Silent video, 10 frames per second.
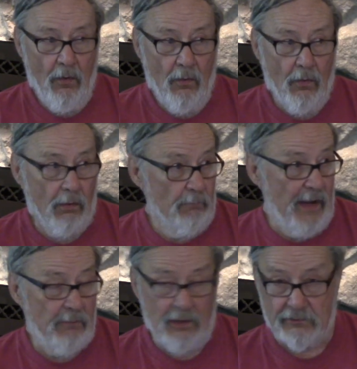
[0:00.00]
Or
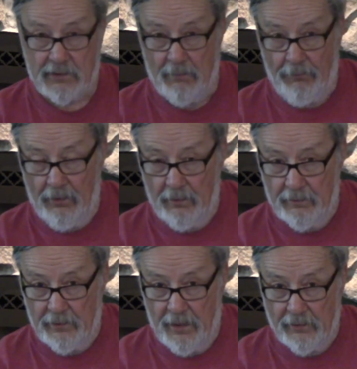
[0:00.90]
maybe it's a couple
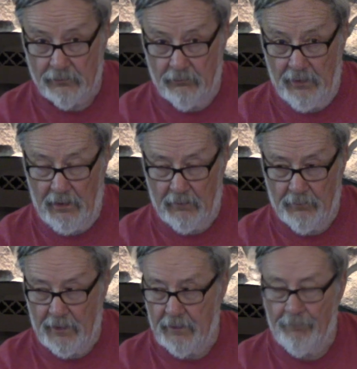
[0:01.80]
hundred yards away,
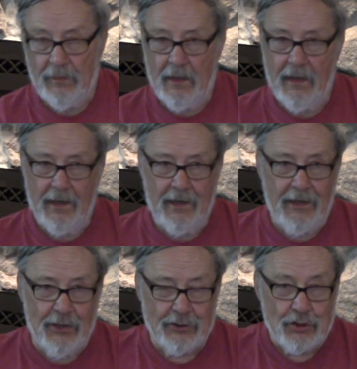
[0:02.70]
but
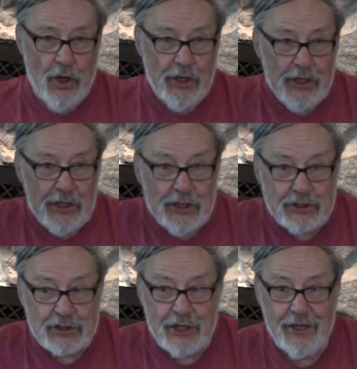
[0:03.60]
it's
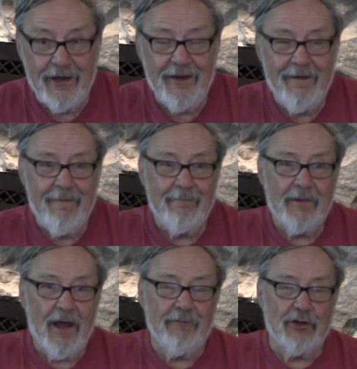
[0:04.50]
east
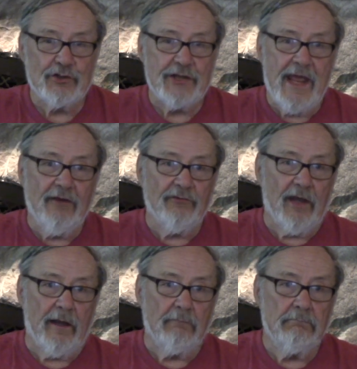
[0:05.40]
of your stand
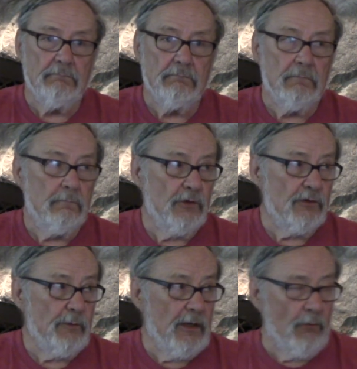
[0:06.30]
site,
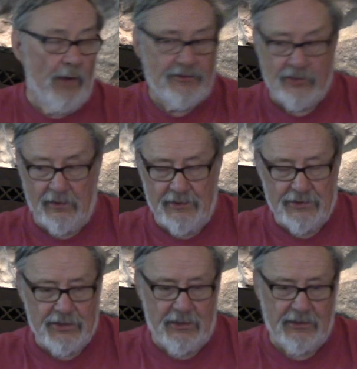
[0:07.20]
which means the westerly
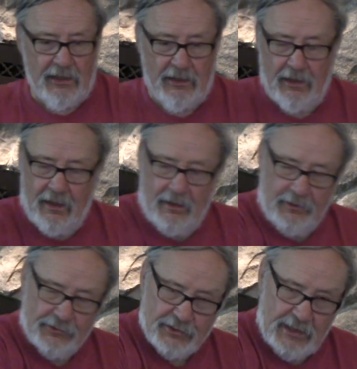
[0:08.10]
is carrying all
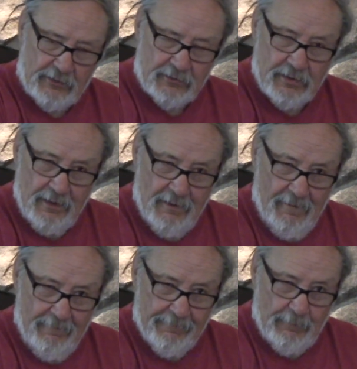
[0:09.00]
the scents
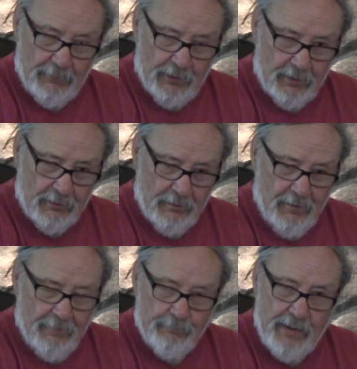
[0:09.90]
from your
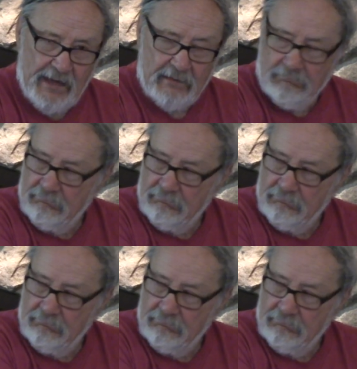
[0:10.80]
bait.